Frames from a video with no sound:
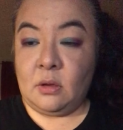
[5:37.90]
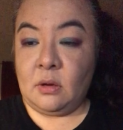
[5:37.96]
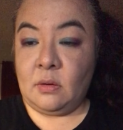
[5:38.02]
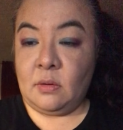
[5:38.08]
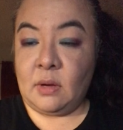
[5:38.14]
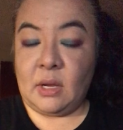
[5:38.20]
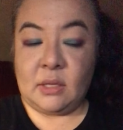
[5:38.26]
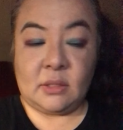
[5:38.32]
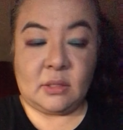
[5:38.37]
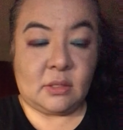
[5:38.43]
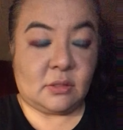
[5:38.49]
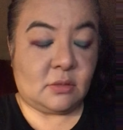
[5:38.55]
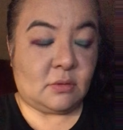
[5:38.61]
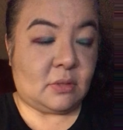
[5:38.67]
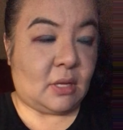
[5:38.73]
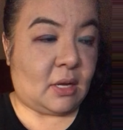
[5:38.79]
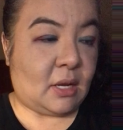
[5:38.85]
Alright, and
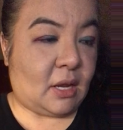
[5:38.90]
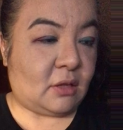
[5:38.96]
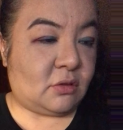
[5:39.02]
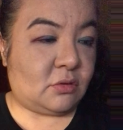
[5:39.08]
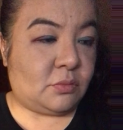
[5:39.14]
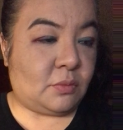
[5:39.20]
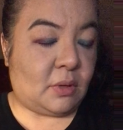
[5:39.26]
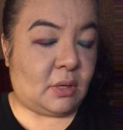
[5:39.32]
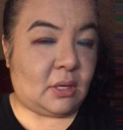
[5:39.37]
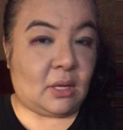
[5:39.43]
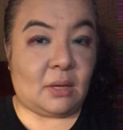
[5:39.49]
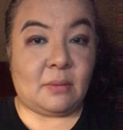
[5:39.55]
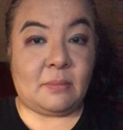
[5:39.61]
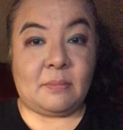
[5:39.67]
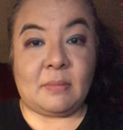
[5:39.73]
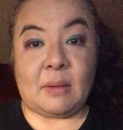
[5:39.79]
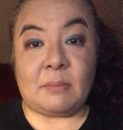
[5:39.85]
so the next one,
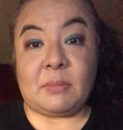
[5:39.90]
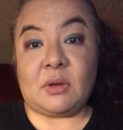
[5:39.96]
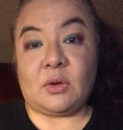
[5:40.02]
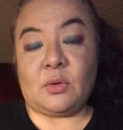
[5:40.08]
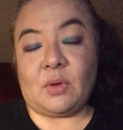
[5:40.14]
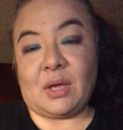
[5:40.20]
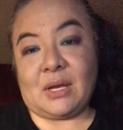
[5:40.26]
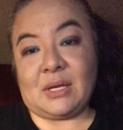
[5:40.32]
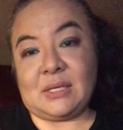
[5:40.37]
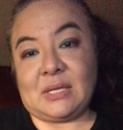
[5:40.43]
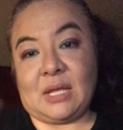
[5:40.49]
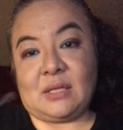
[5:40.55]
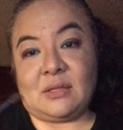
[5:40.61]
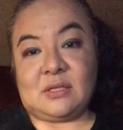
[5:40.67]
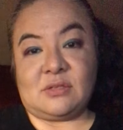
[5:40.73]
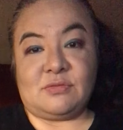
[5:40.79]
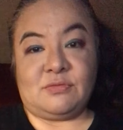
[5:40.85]
I'm going to go ahead and
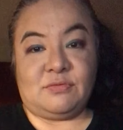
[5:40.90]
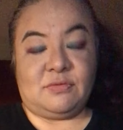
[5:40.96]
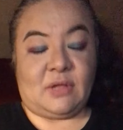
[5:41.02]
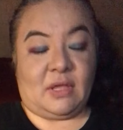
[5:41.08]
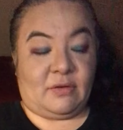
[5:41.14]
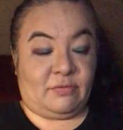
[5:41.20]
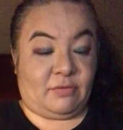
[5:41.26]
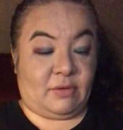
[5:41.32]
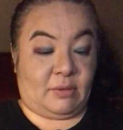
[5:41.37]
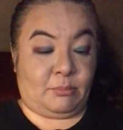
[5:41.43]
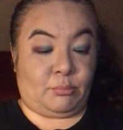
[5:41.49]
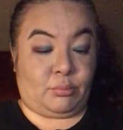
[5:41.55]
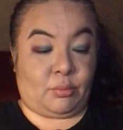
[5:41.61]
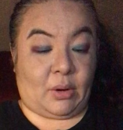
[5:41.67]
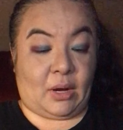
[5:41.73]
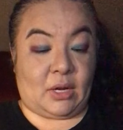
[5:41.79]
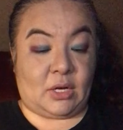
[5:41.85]
take this fluffy
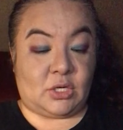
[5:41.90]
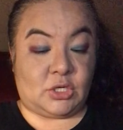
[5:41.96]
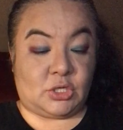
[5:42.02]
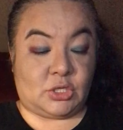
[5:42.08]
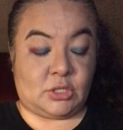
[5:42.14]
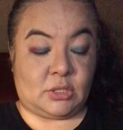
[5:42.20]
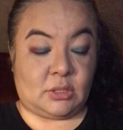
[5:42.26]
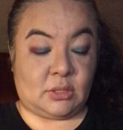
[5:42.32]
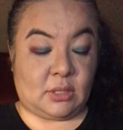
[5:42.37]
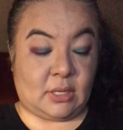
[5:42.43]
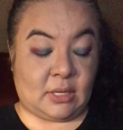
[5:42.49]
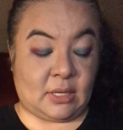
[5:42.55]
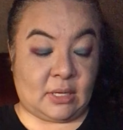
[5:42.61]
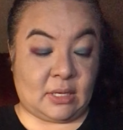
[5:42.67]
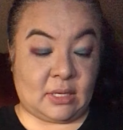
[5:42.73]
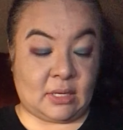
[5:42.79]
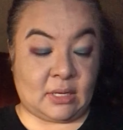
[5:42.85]
brush,
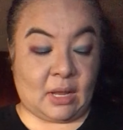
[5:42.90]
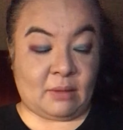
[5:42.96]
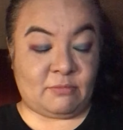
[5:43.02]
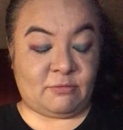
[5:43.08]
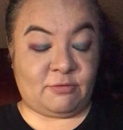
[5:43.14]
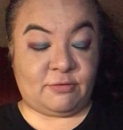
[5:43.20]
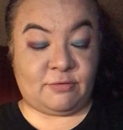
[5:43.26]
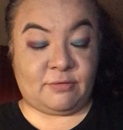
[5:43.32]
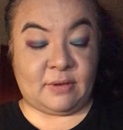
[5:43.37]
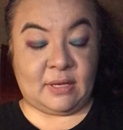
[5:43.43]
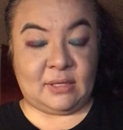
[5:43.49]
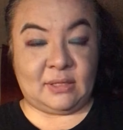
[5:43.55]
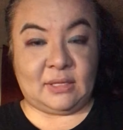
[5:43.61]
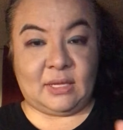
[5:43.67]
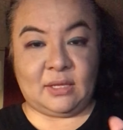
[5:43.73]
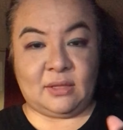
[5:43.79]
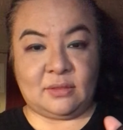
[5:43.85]
and I'm
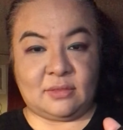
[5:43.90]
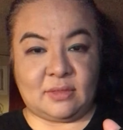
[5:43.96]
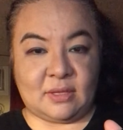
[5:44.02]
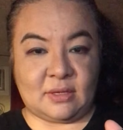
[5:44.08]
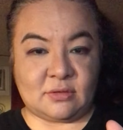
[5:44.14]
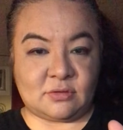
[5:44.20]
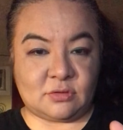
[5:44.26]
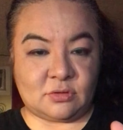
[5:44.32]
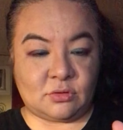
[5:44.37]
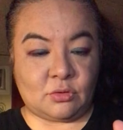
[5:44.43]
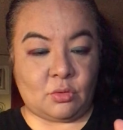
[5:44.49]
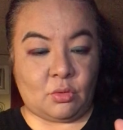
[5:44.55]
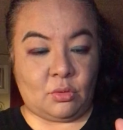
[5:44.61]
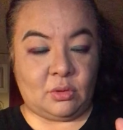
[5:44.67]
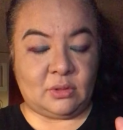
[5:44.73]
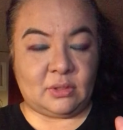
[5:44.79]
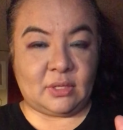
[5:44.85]
feeling this
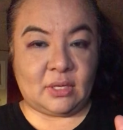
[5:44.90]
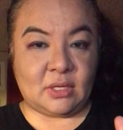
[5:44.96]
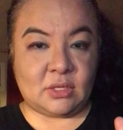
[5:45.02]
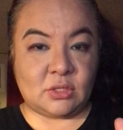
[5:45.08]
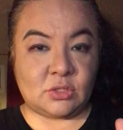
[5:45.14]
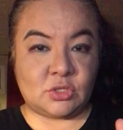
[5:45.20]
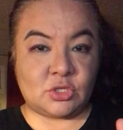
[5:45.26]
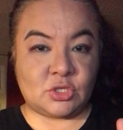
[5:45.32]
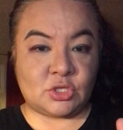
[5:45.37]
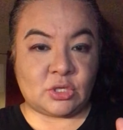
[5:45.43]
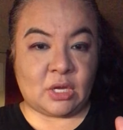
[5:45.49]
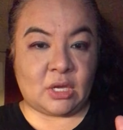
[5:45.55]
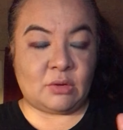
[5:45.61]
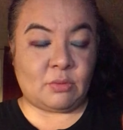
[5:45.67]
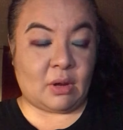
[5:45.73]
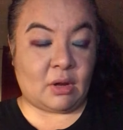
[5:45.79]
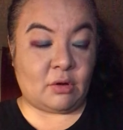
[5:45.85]
golden
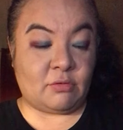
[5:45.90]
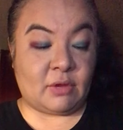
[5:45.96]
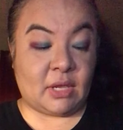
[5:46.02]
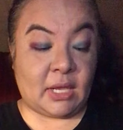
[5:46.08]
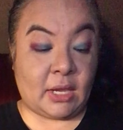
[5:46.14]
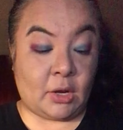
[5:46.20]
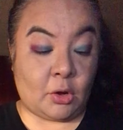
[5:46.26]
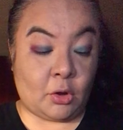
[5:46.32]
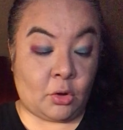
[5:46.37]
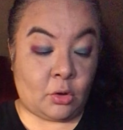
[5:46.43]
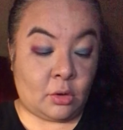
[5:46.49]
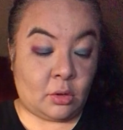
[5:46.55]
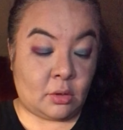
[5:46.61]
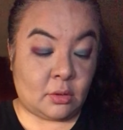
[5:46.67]
shade right over here.